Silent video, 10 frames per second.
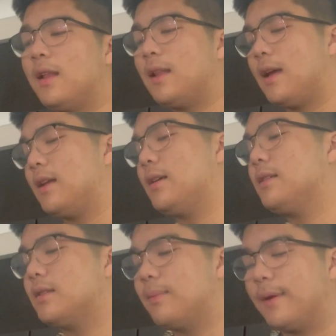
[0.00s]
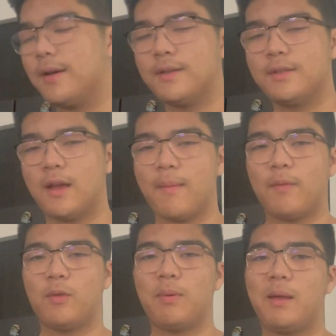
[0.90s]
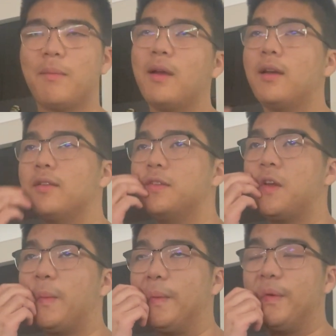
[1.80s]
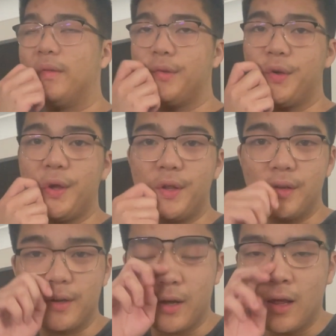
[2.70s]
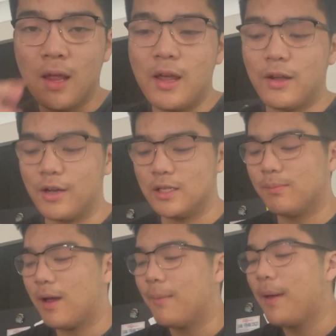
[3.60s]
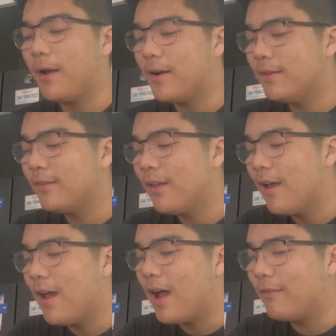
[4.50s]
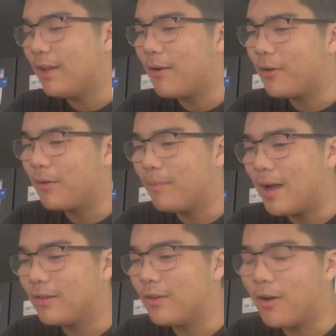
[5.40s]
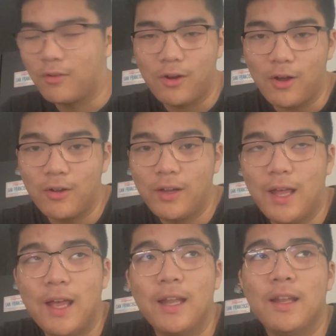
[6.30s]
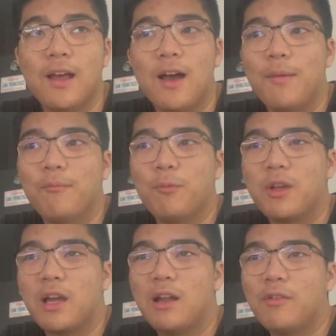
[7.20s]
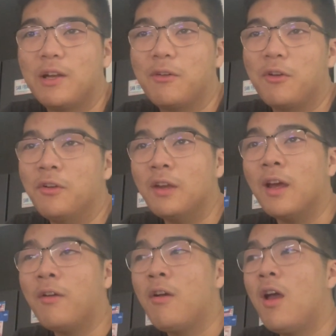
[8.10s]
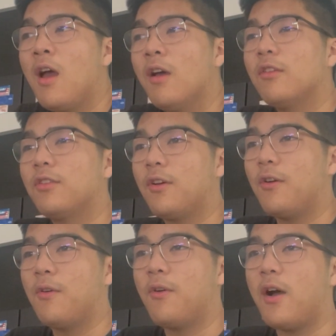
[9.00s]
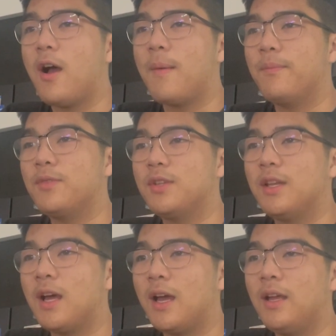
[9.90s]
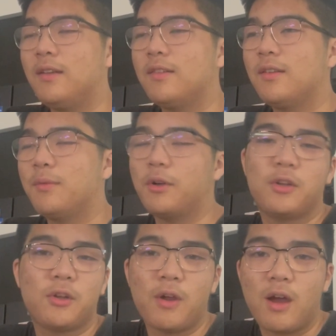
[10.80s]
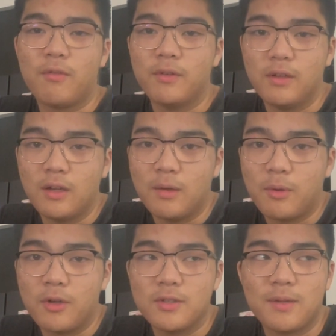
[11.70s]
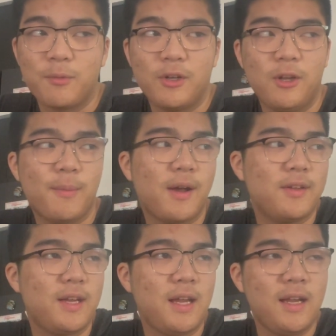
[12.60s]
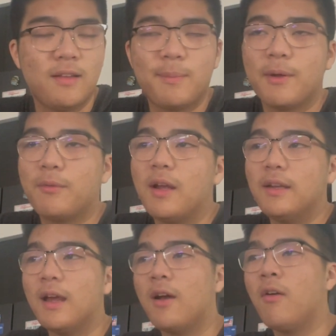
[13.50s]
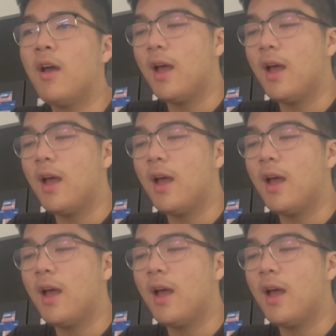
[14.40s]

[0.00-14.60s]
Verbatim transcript: latest, because I have to pick my cousin up and we have to go to dinner because my parents have now gone back to Hong Kong, and we're kind of on our own now. So tonight we're going to go out for dinner, probably somewhere nearby to eat. But right now